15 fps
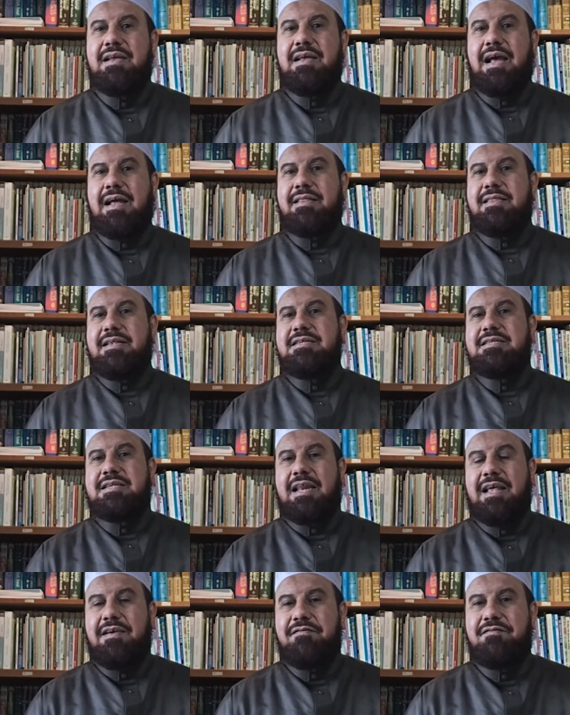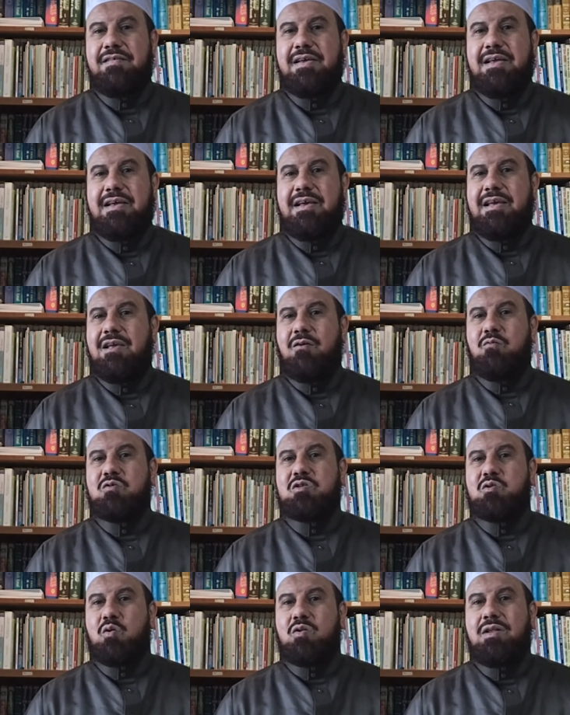And this slave, he
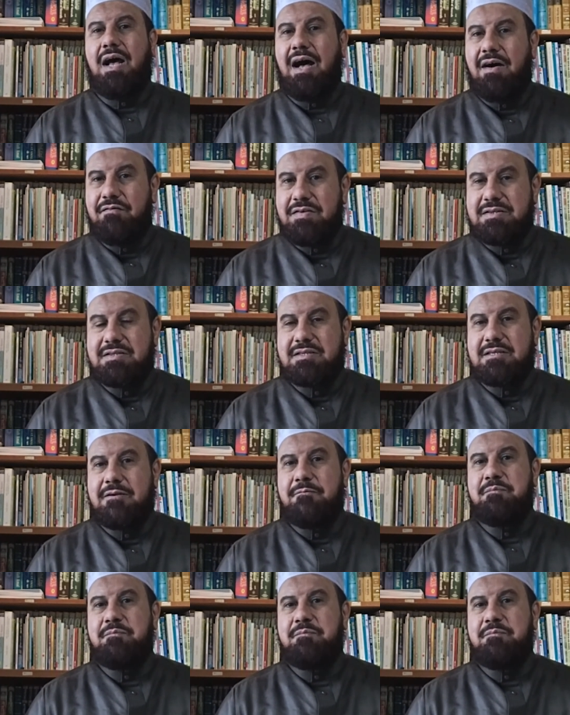was not hafiz.